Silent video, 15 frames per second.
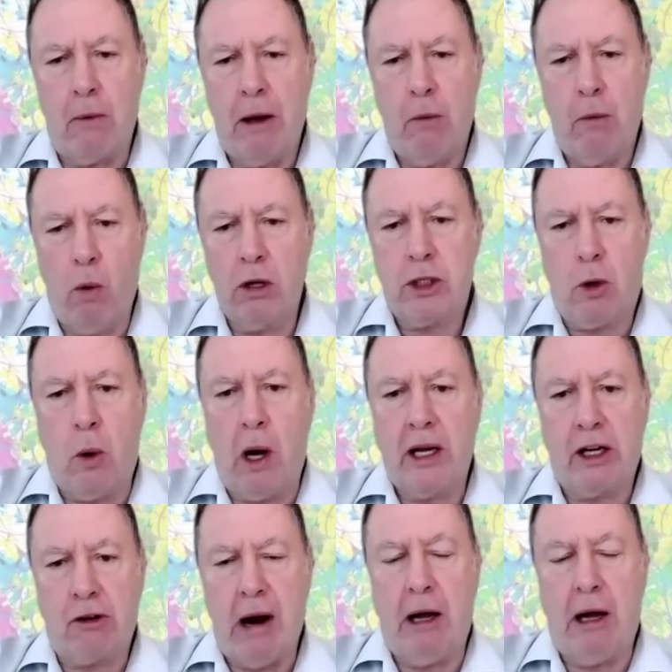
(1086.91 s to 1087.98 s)
it was quite
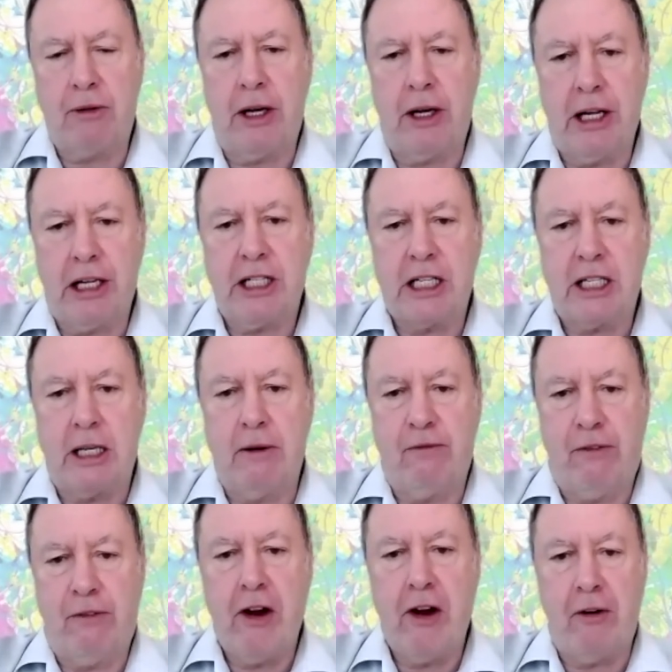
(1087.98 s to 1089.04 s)
grounded in existing
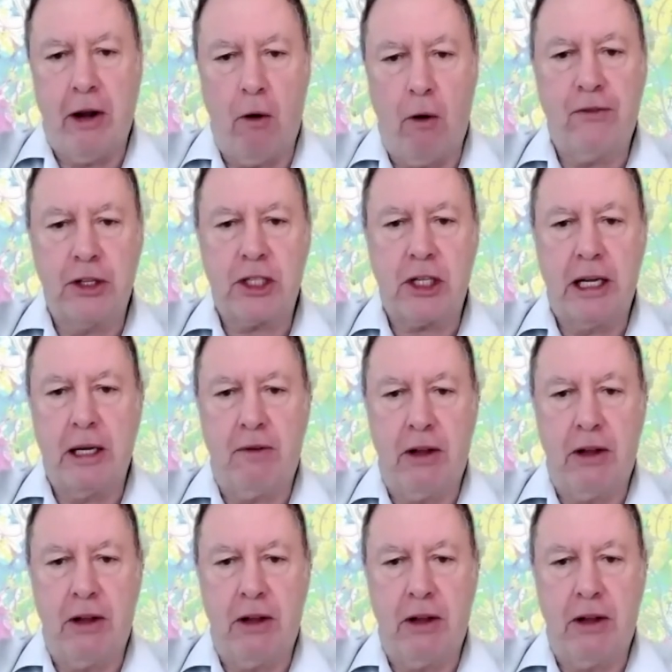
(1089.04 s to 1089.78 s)
theory, obviously,